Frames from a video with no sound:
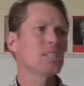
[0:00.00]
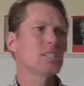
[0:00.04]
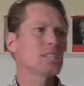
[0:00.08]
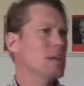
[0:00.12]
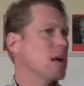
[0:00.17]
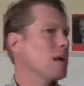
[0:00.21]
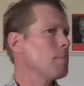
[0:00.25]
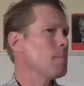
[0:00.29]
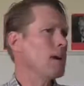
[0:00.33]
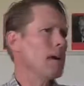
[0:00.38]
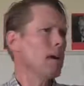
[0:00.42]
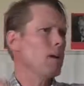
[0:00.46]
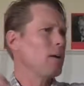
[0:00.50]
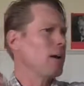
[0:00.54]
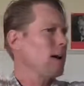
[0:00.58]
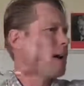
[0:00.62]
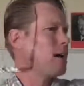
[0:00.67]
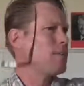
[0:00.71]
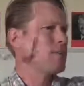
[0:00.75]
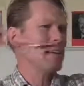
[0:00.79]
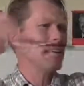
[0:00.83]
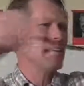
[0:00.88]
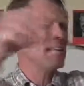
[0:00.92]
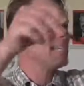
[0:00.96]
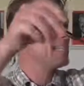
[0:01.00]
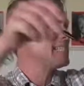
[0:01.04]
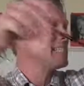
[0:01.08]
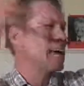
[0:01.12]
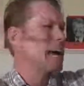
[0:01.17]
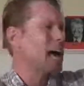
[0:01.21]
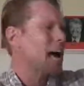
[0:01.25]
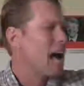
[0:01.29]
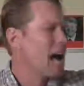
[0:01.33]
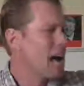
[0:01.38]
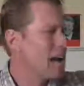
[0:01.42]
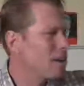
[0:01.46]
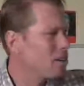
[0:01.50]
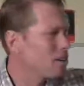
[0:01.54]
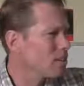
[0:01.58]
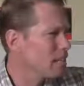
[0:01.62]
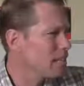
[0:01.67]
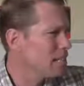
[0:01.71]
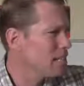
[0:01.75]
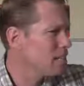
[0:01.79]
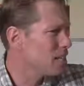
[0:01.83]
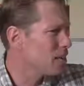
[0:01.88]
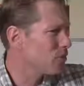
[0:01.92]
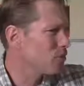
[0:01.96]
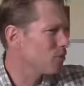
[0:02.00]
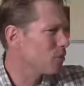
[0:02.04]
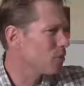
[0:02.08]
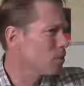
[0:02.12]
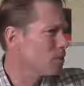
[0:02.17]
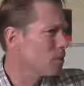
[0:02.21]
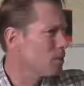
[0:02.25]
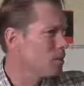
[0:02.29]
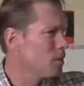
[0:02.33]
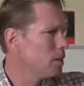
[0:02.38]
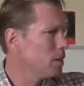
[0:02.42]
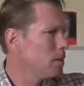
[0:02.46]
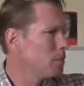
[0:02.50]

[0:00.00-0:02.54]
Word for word: somehow have an entirely different